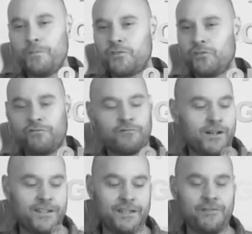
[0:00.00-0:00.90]
Shouldn't
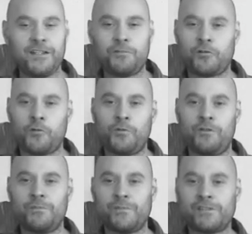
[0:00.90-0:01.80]
really give any
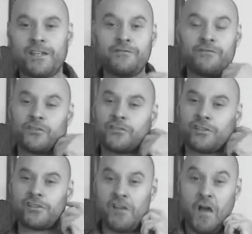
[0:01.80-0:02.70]
problems even if you're
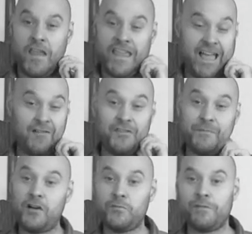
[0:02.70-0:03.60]
just starting out at the
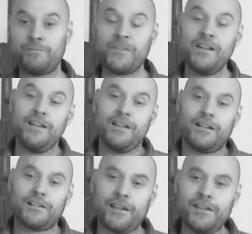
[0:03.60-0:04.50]
moment.
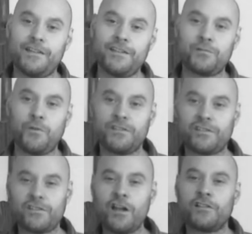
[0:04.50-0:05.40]
Okay, this one
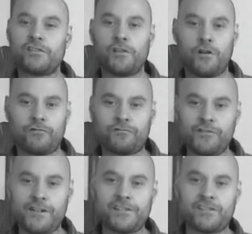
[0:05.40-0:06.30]
starts off
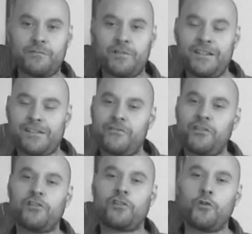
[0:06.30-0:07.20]
really simple. Let's have a
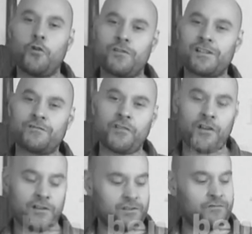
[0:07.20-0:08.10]
look at the chorus
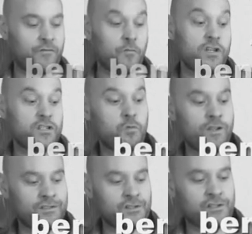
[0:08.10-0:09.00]
first, for which
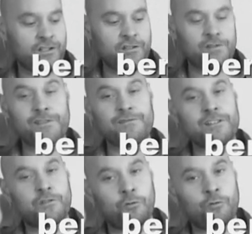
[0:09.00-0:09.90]
we are just going to use
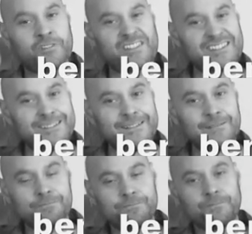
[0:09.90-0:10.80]
three chords, C,